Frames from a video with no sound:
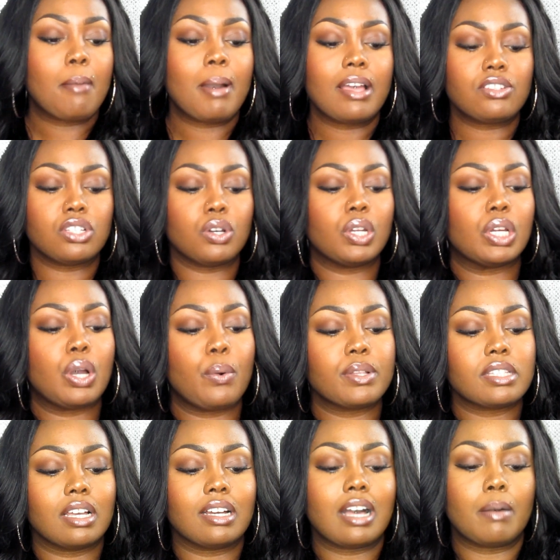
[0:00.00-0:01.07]
I'm actually going to go
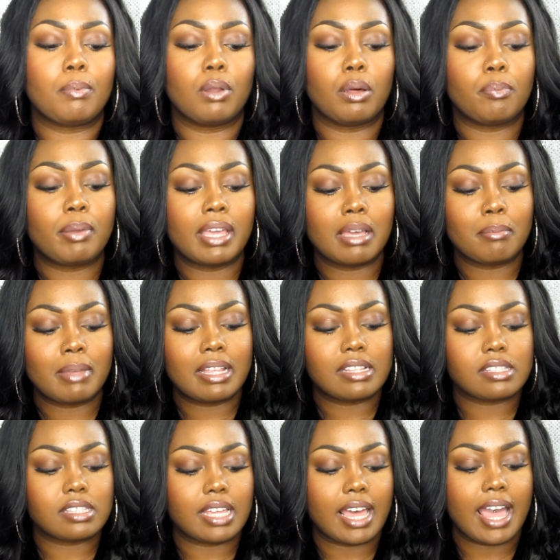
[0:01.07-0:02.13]
into a couple of
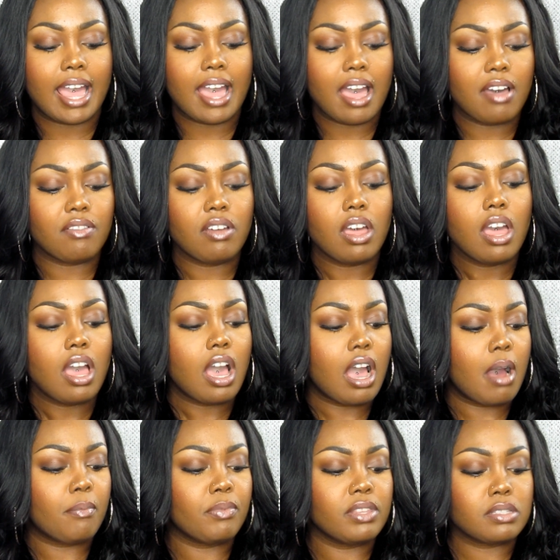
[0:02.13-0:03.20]
pigments they have.
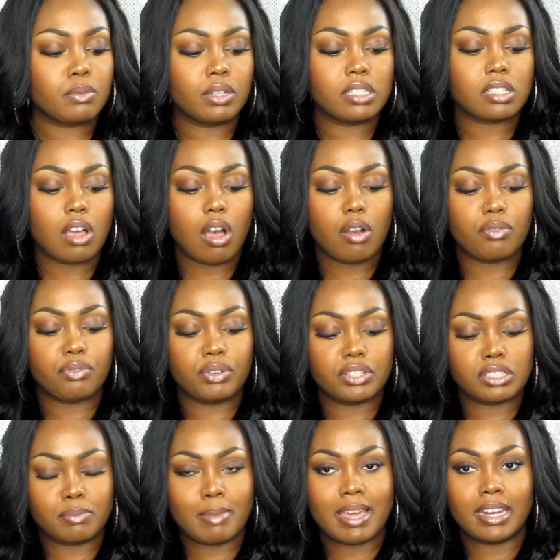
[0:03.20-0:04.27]
Um, this one is called
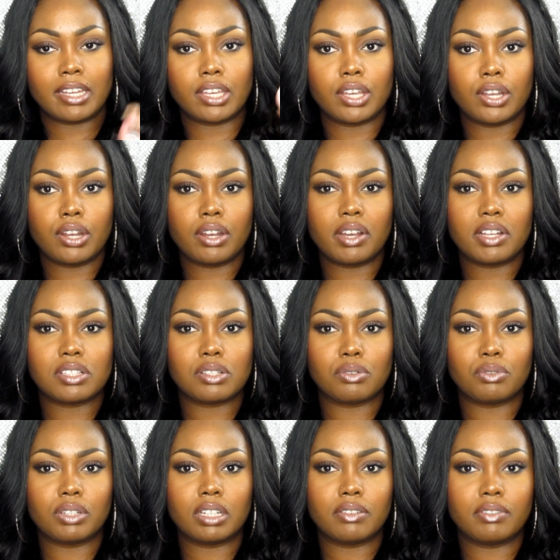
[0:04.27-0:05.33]
French Manicure. It's a
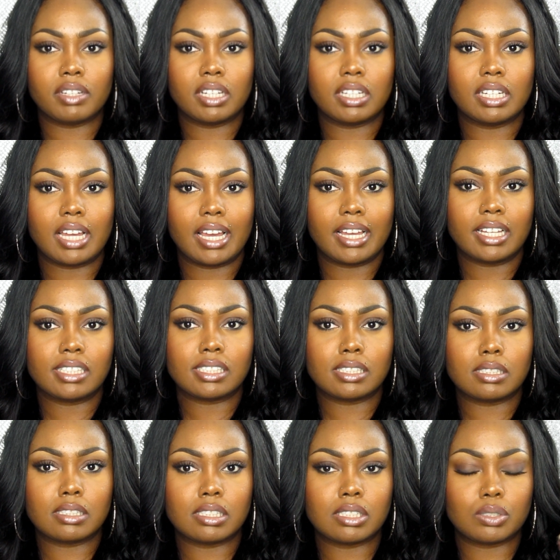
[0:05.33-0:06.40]
really, really
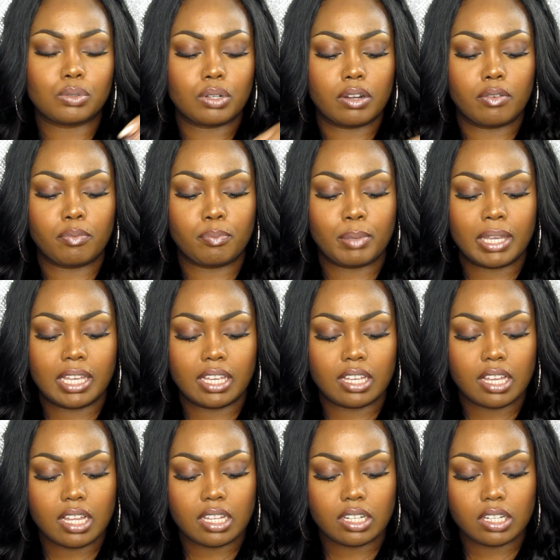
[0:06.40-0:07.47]
nice sort of pink
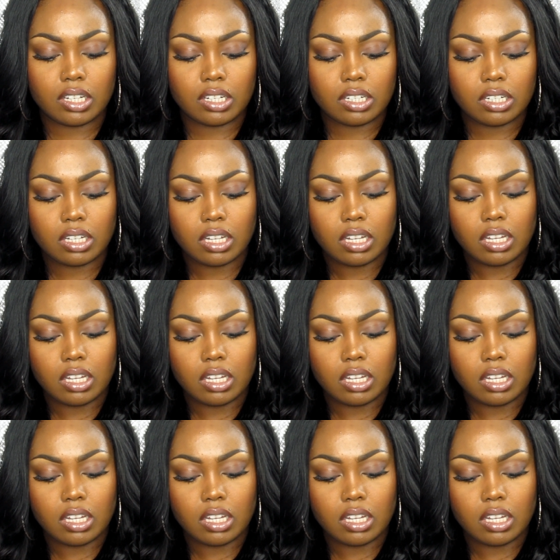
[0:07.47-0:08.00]
color.